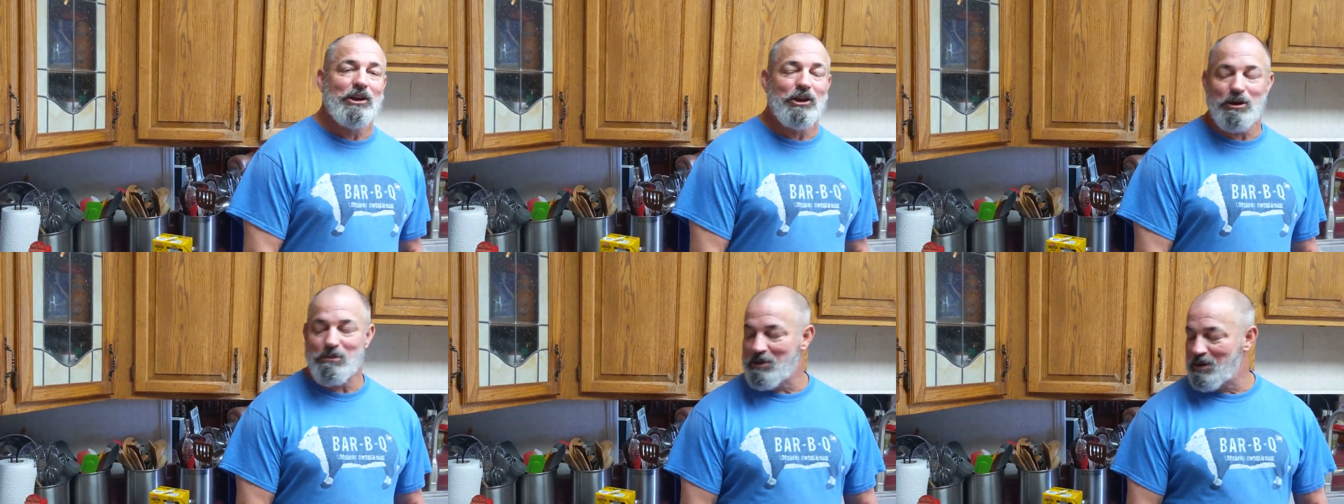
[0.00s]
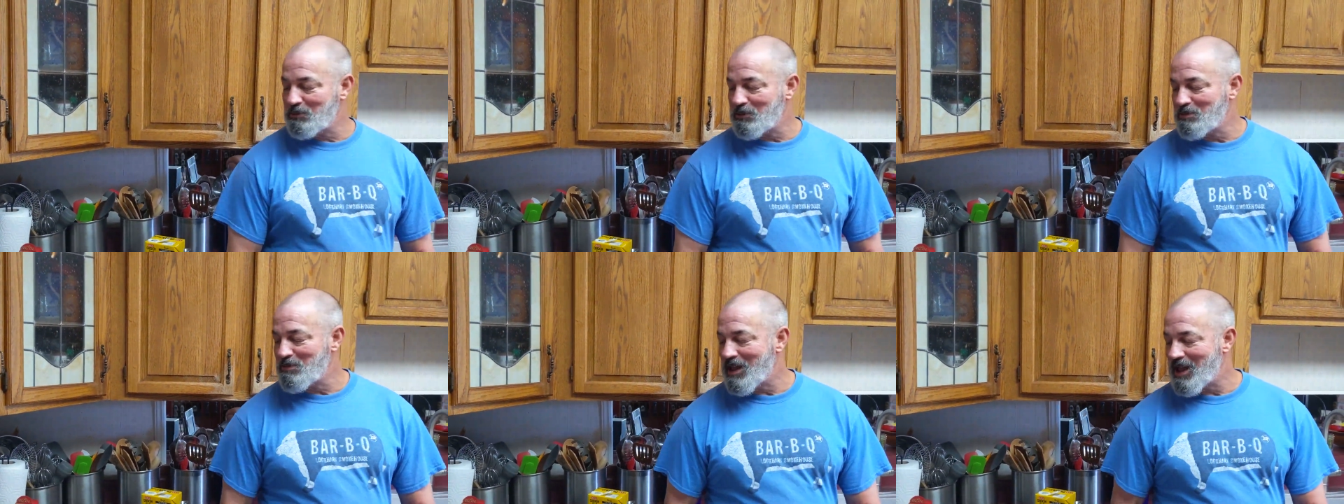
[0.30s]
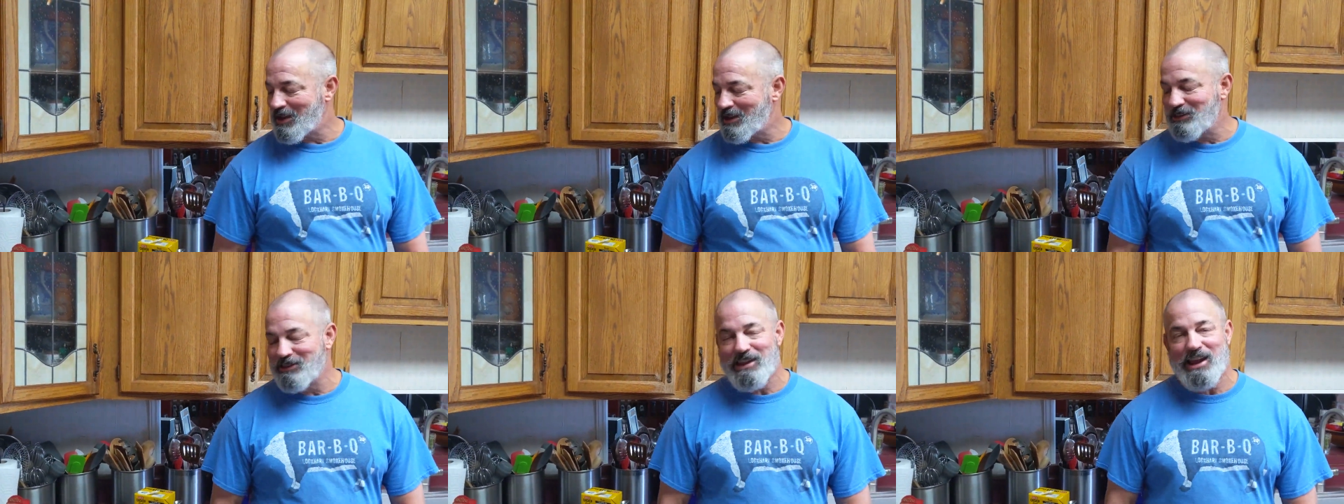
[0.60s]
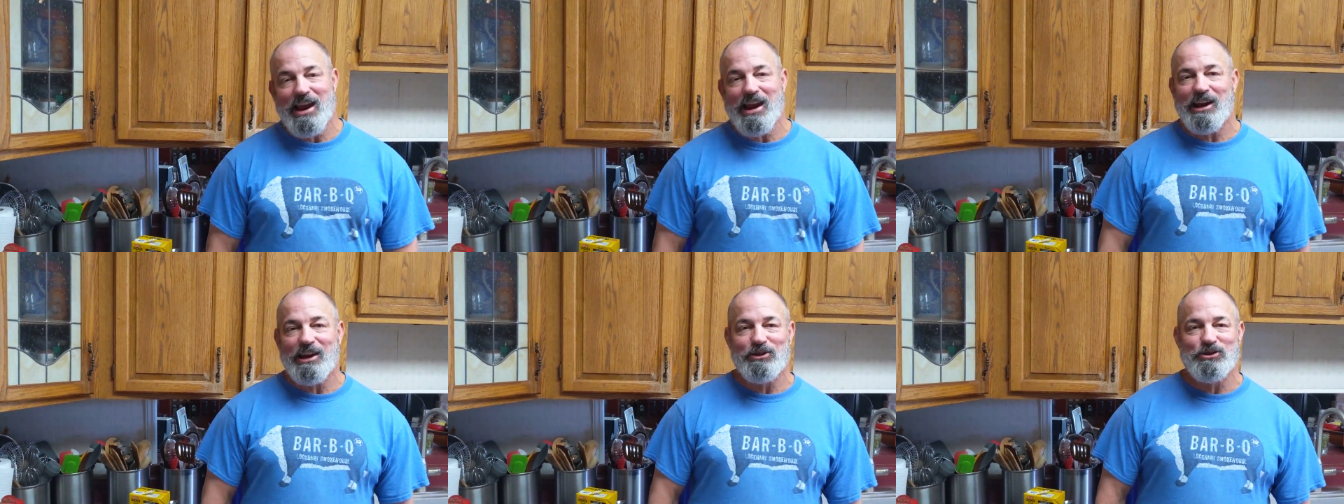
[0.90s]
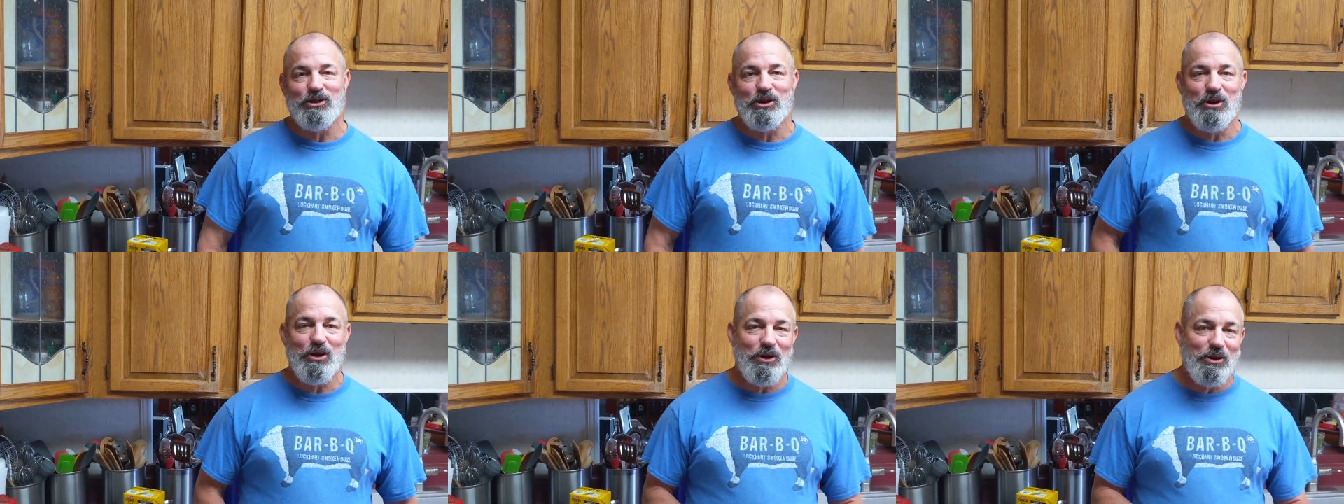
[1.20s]
You remember back in the
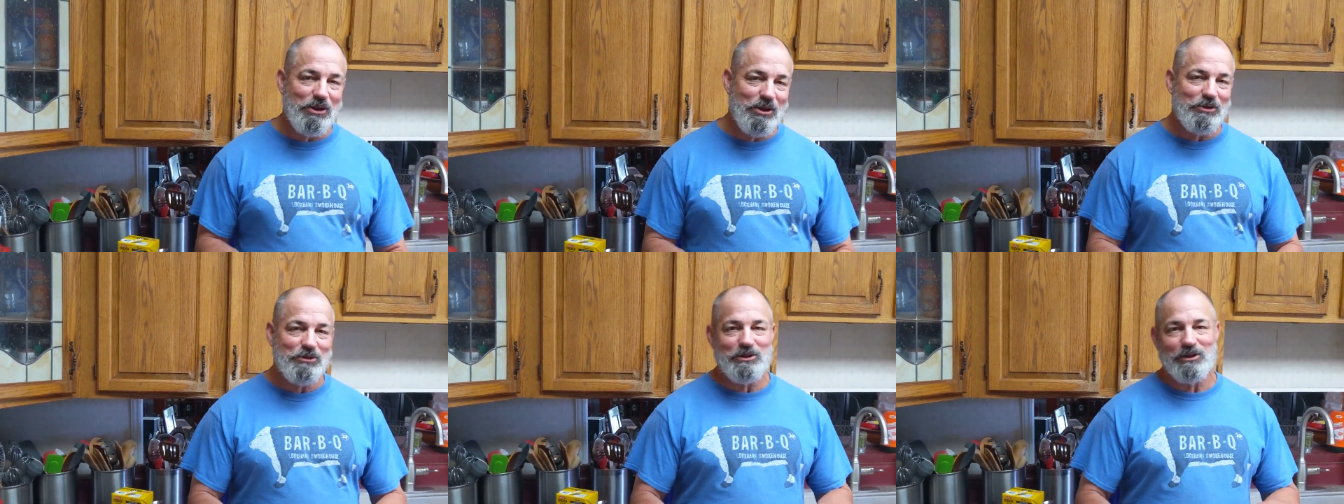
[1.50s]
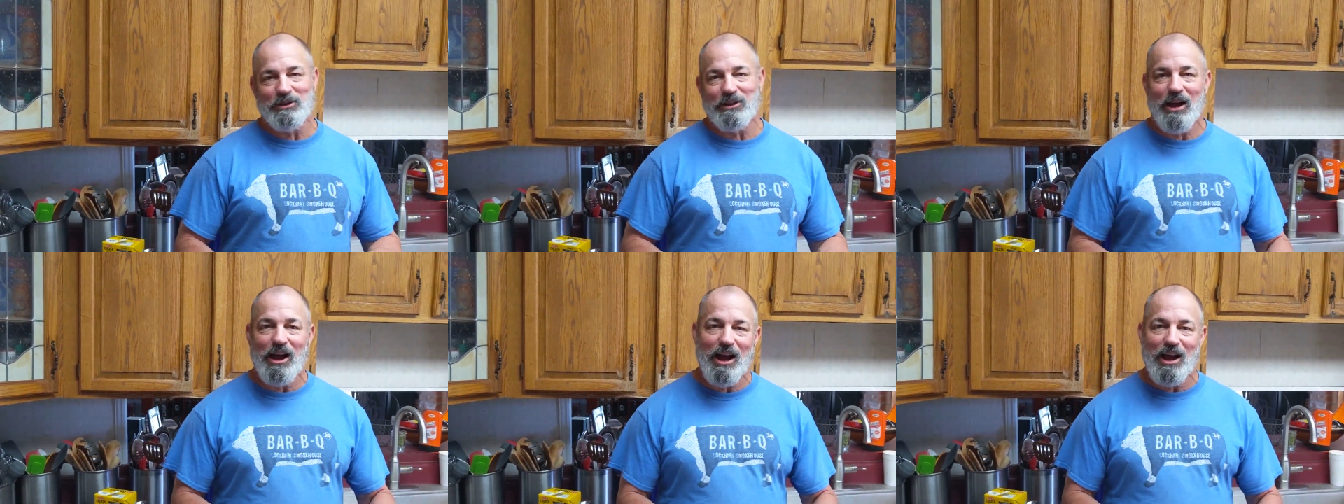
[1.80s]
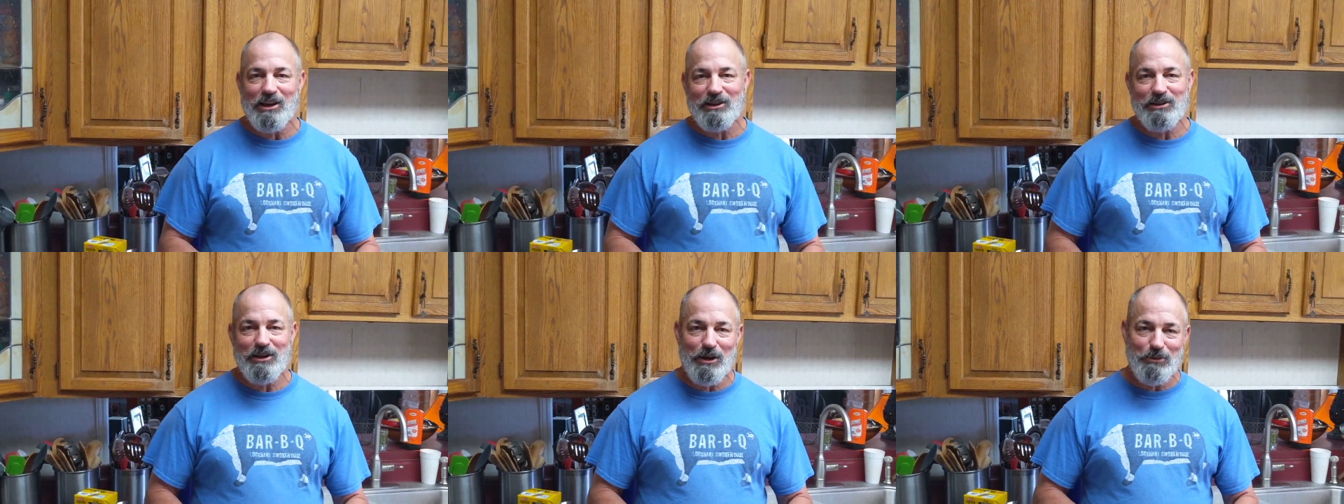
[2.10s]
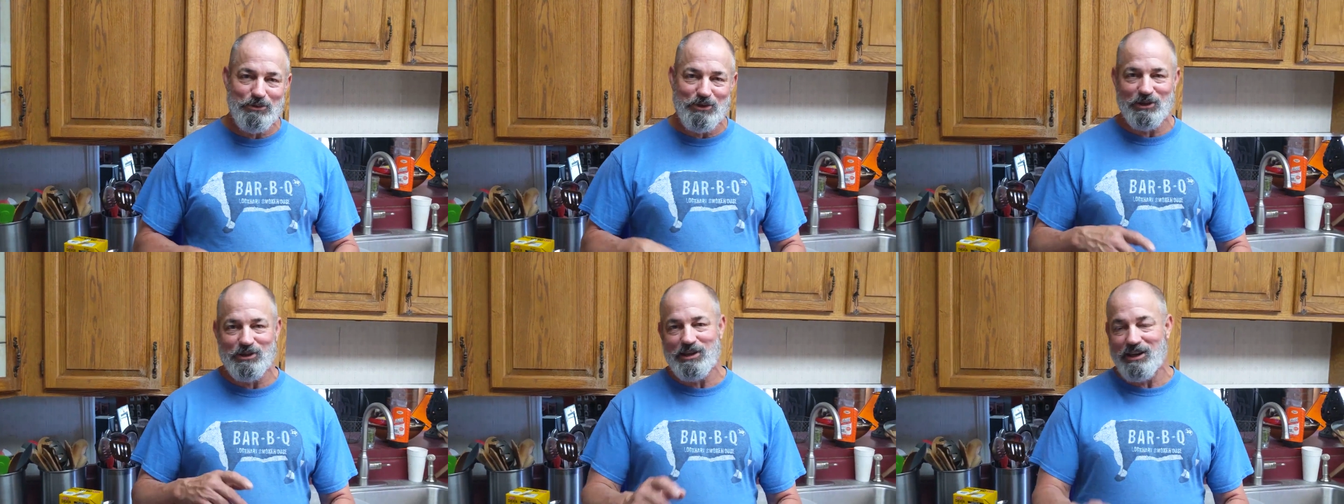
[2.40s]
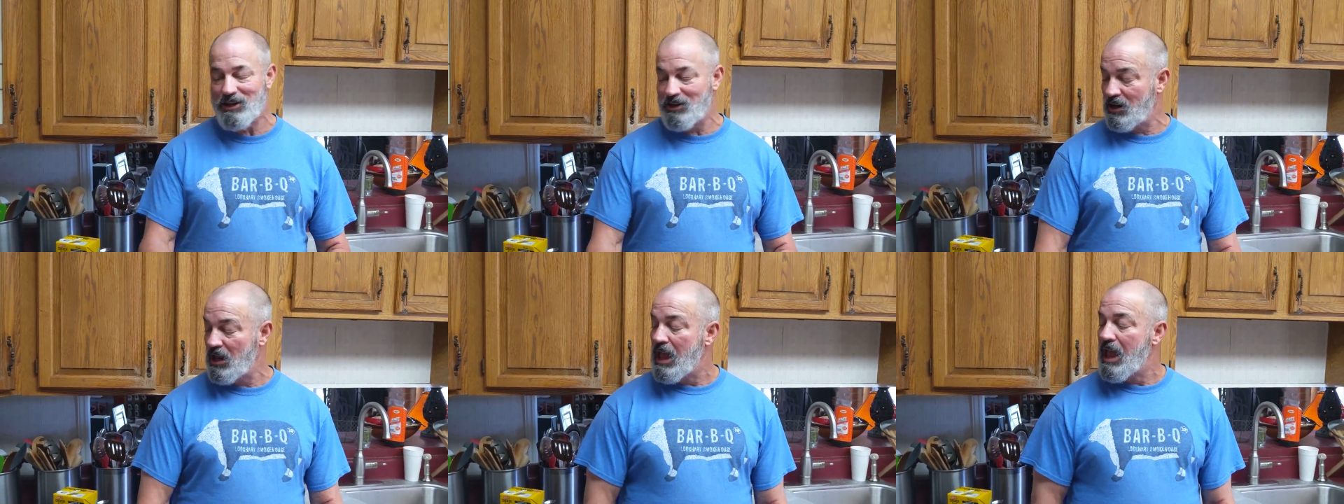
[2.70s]
80s, you go to those little hot tubs, you
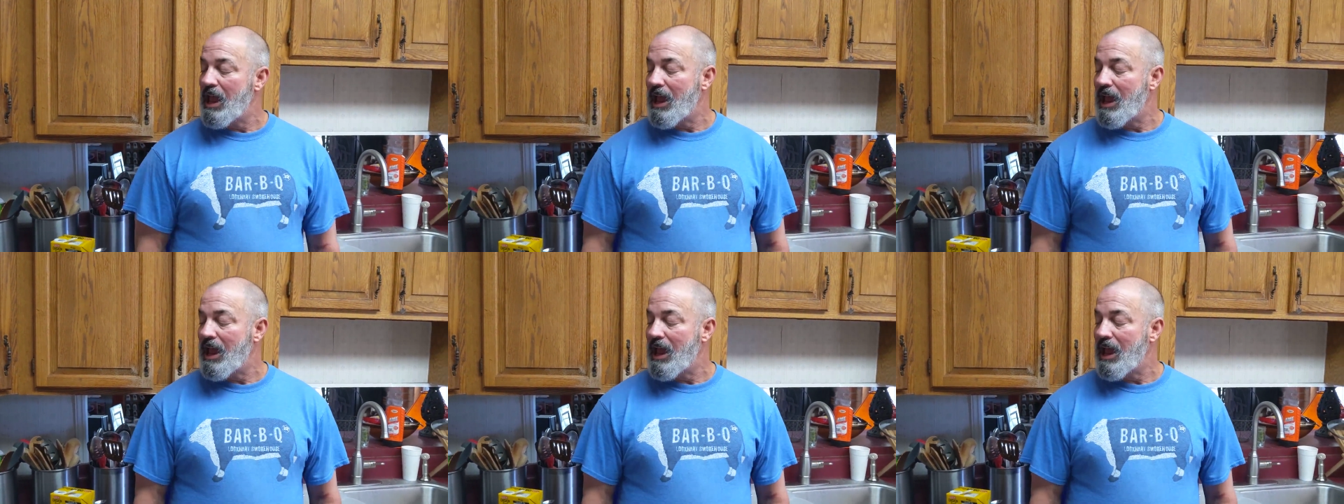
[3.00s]
sit in,